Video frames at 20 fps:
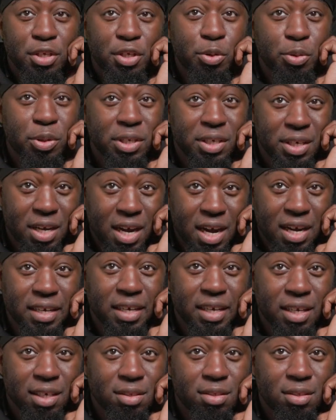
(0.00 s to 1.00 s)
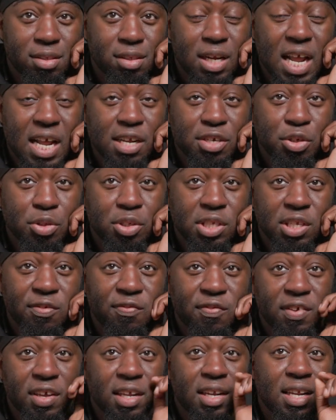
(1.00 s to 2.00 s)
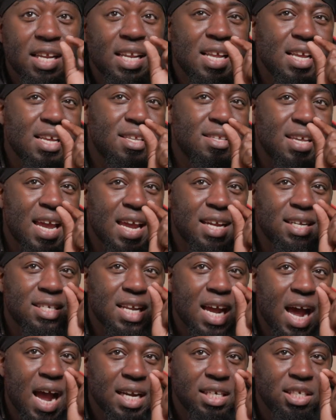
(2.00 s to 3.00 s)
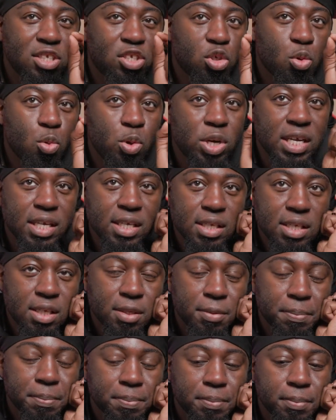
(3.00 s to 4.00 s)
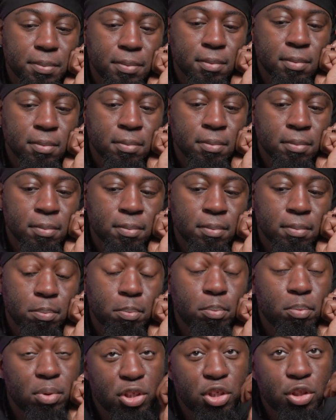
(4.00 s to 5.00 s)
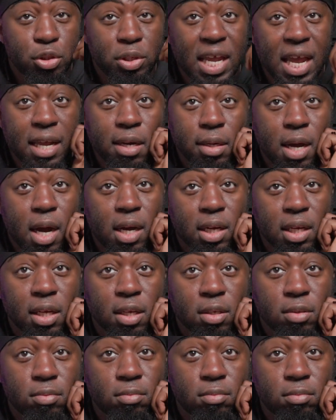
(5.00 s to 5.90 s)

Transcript: you can dock it as you see fit. It is a tight squeeze, but you can dock it.